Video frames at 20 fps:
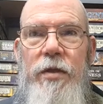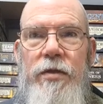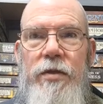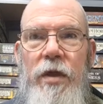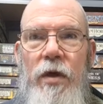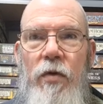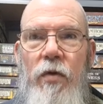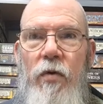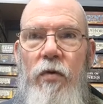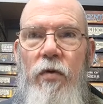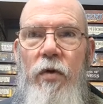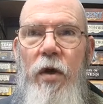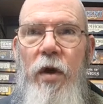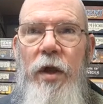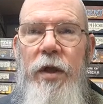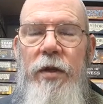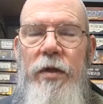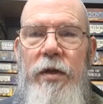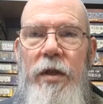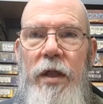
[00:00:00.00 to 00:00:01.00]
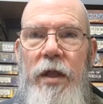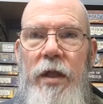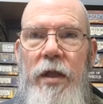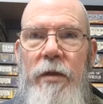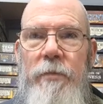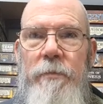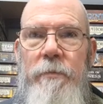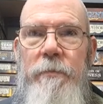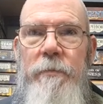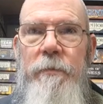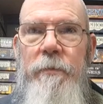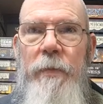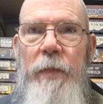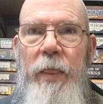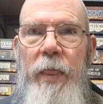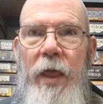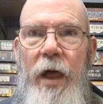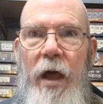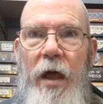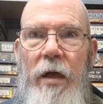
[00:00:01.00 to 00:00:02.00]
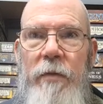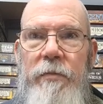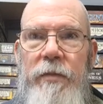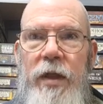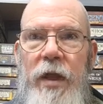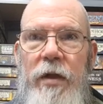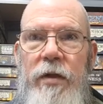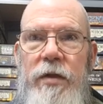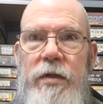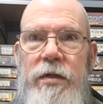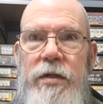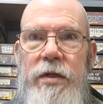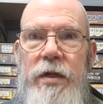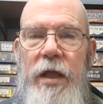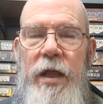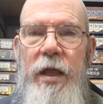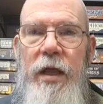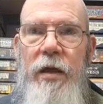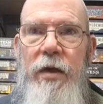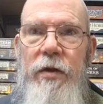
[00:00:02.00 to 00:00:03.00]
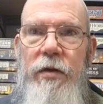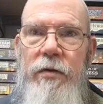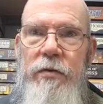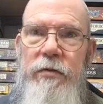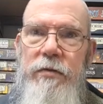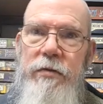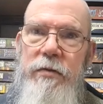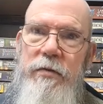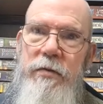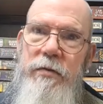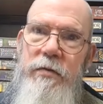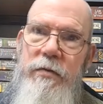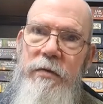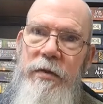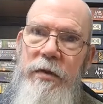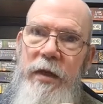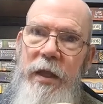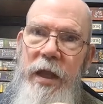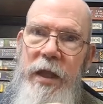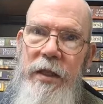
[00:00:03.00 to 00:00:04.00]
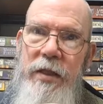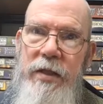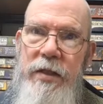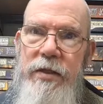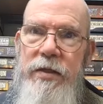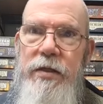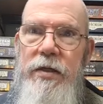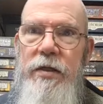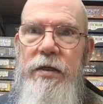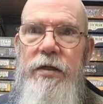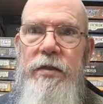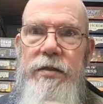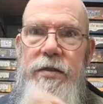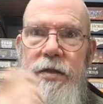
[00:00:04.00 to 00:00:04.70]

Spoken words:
So, all right. I'm going to now end this little